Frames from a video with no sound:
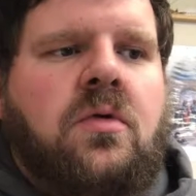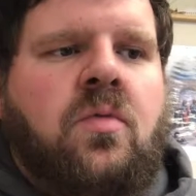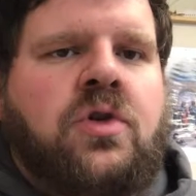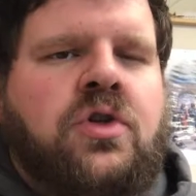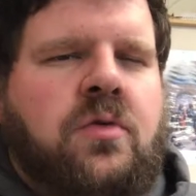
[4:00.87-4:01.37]

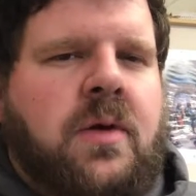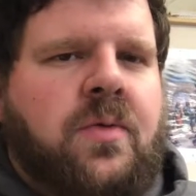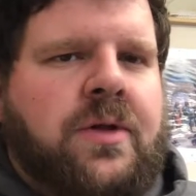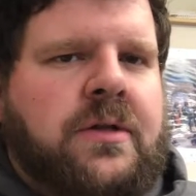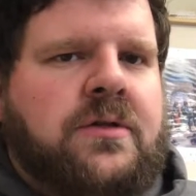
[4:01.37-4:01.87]
would you be
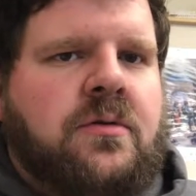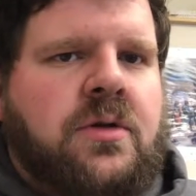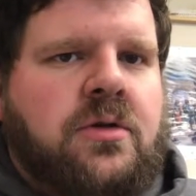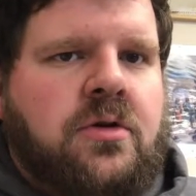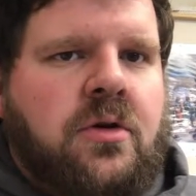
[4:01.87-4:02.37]
willing to
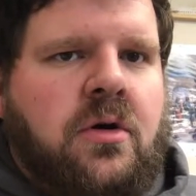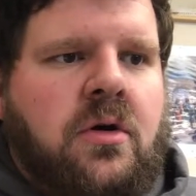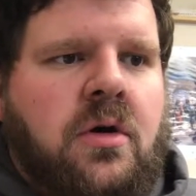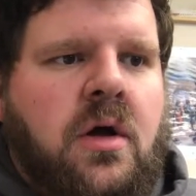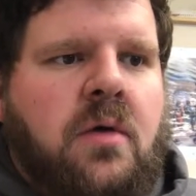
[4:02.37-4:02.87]

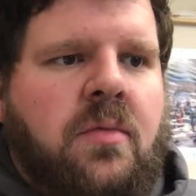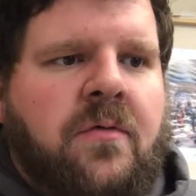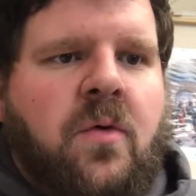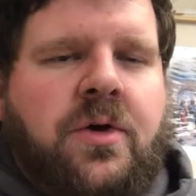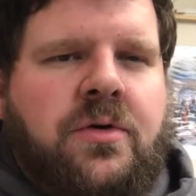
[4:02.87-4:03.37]
endure
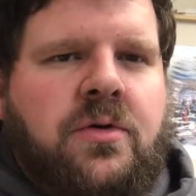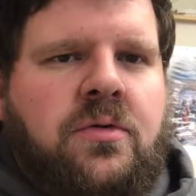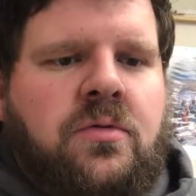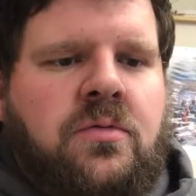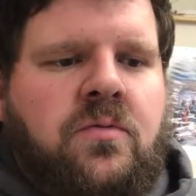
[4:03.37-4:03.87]
before
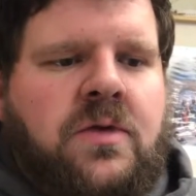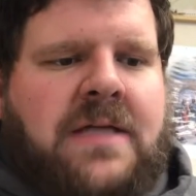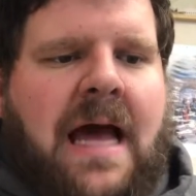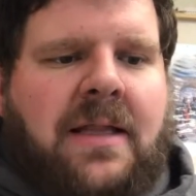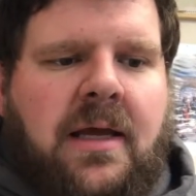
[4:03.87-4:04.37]
you
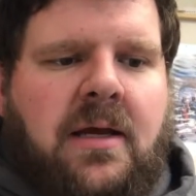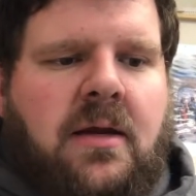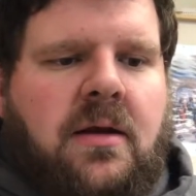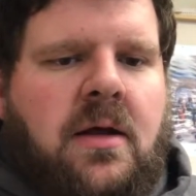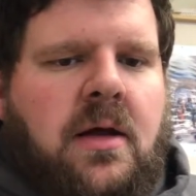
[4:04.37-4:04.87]
retaliated?